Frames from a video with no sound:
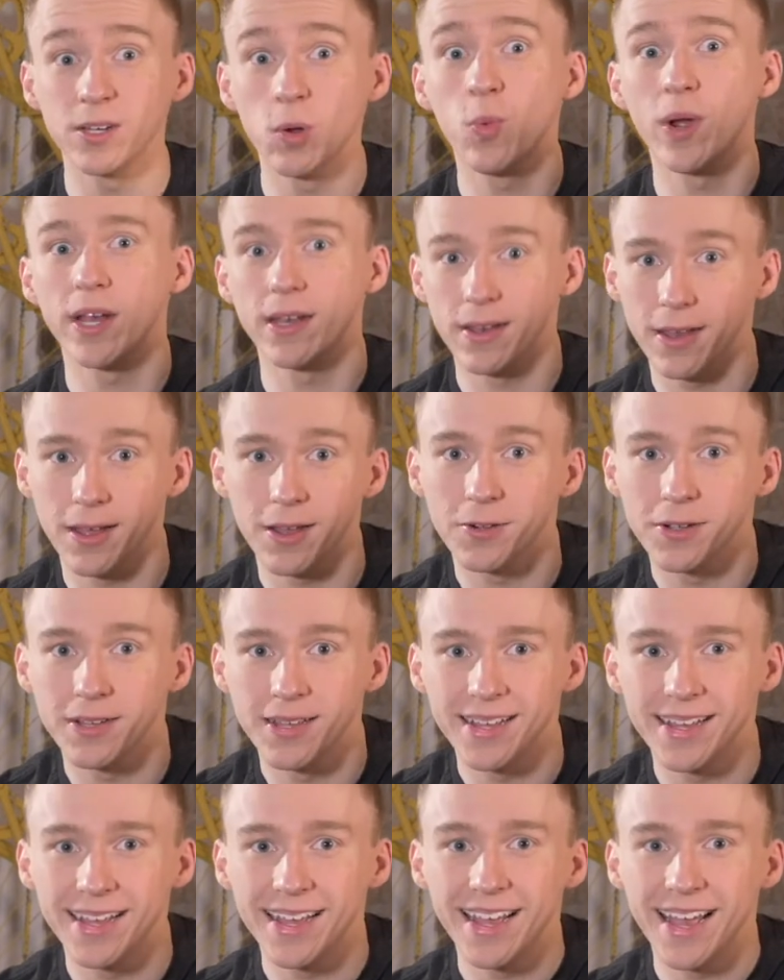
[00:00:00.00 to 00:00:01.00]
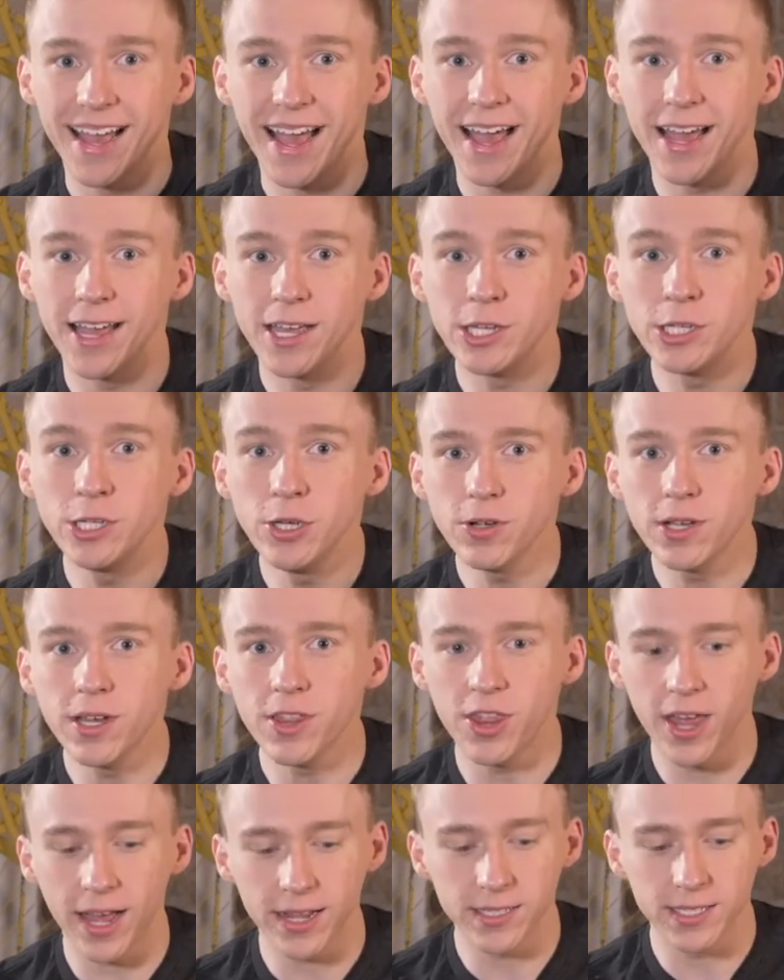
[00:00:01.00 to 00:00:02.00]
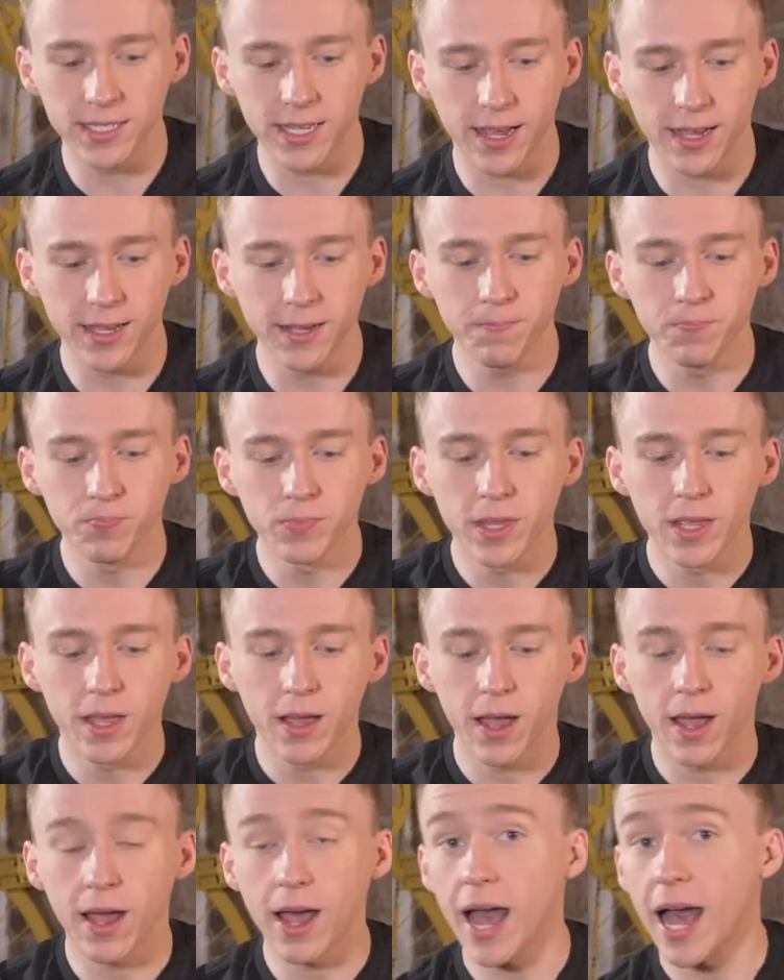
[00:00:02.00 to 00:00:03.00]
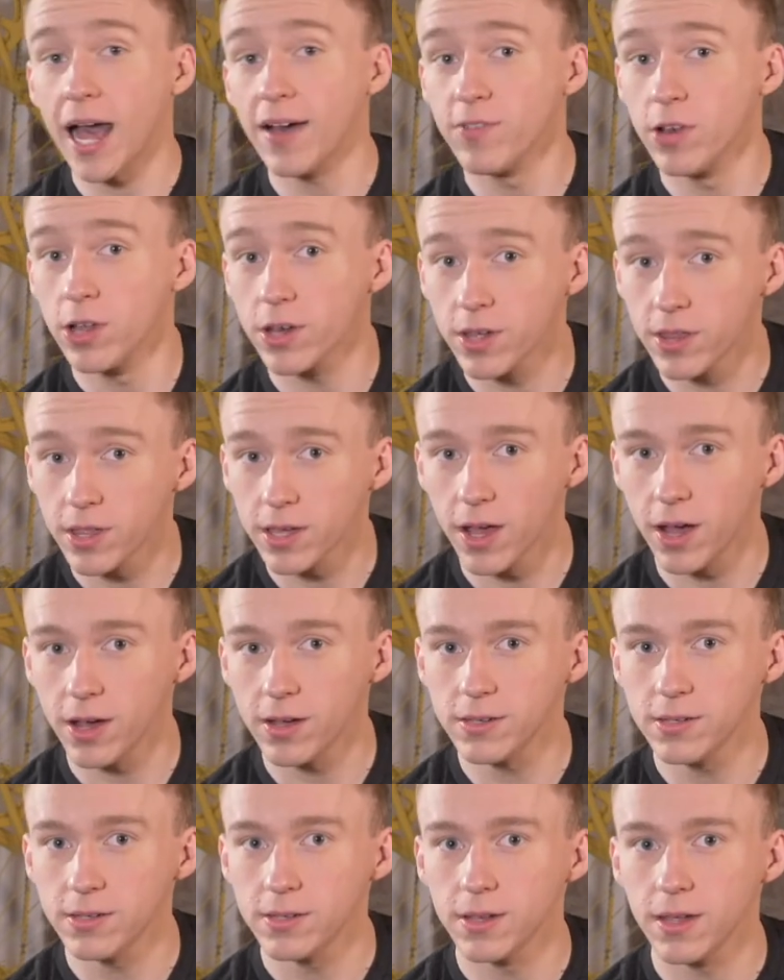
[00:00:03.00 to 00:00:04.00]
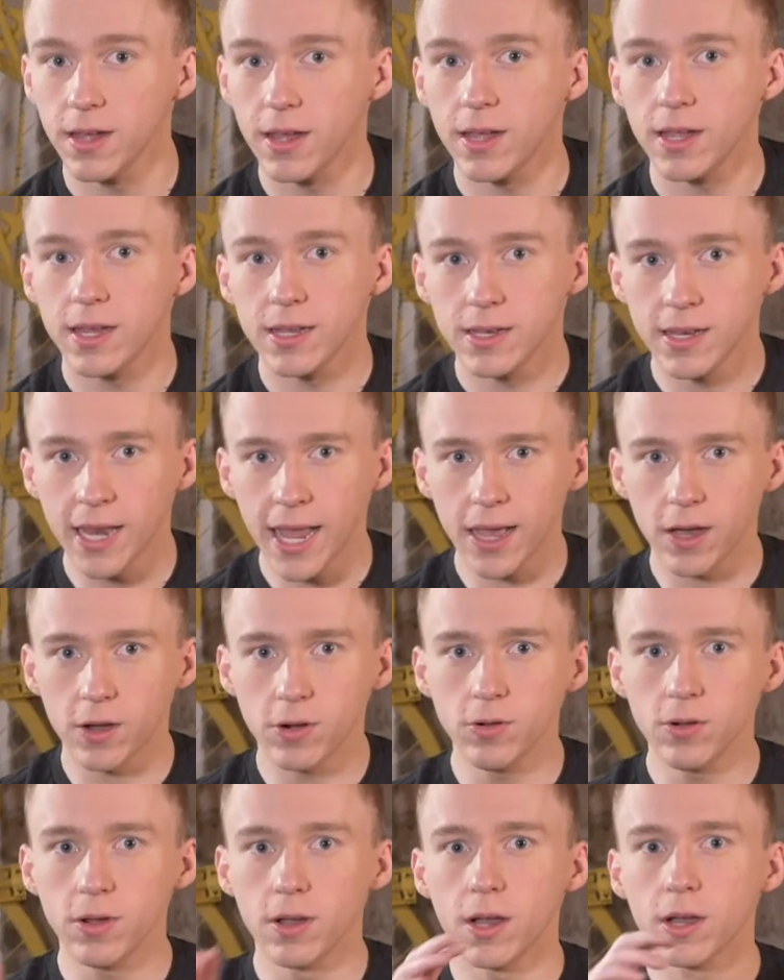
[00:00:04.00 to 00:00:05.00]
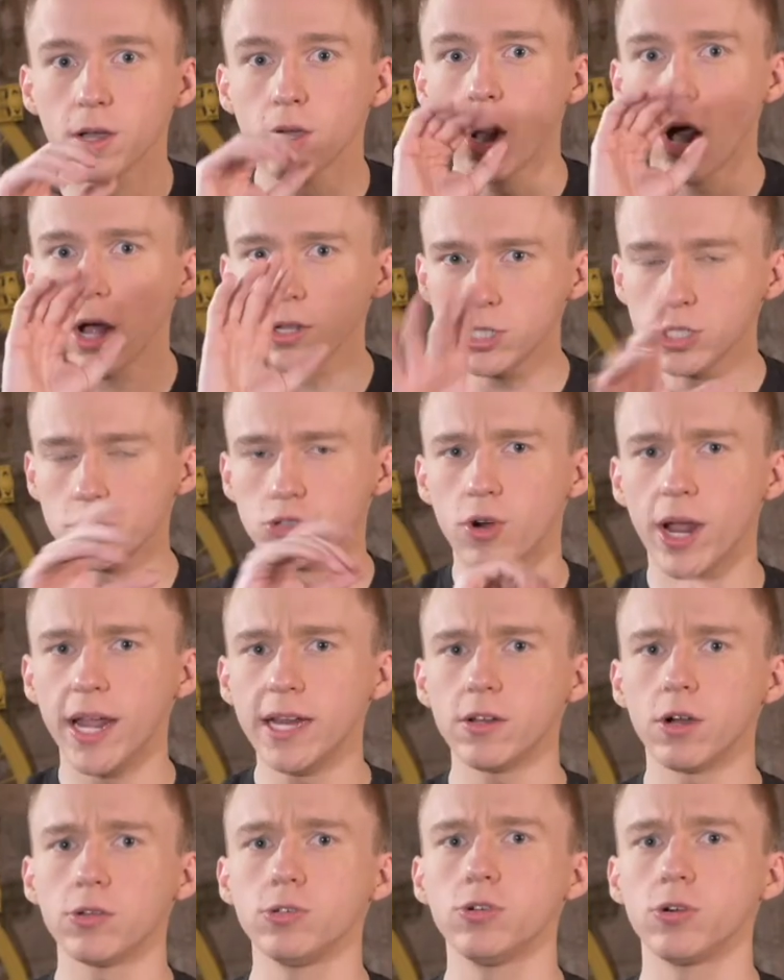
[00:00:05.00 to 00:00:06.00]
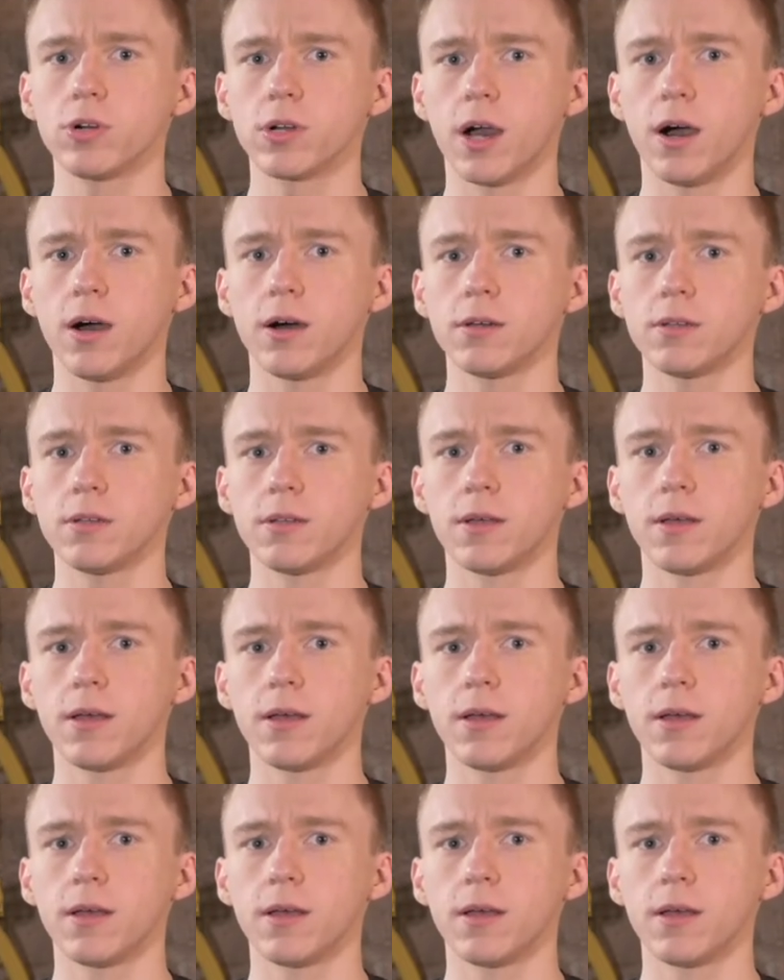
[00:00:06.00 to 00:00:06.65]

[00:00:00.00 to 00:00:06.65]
a window. You could then say, have a look at the card. Now, concentrate on your card.